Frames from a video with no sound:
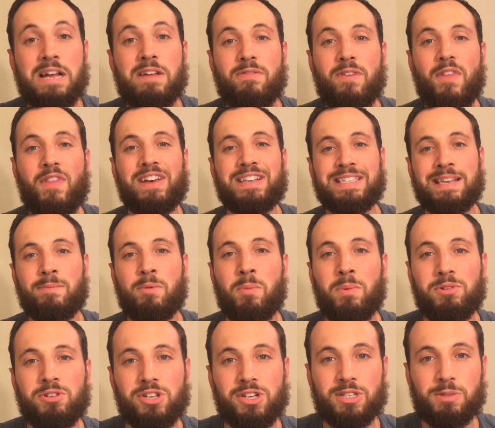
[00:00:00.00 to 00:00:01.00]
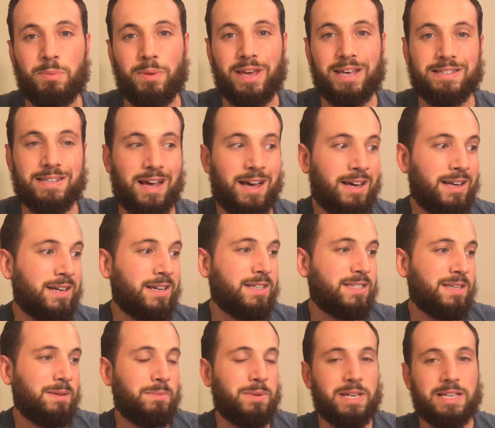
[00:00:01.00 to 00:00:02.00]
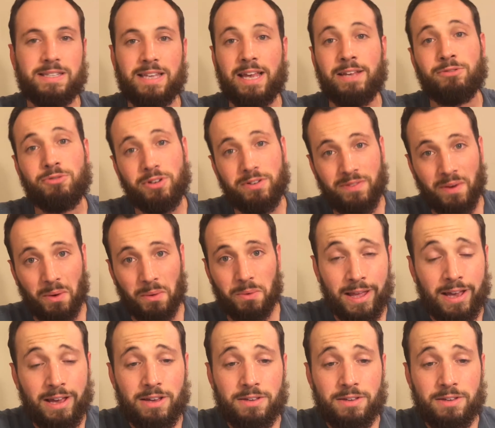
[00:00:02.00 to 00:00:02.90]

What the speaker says: that that same emoji displays on somebody's Android phone.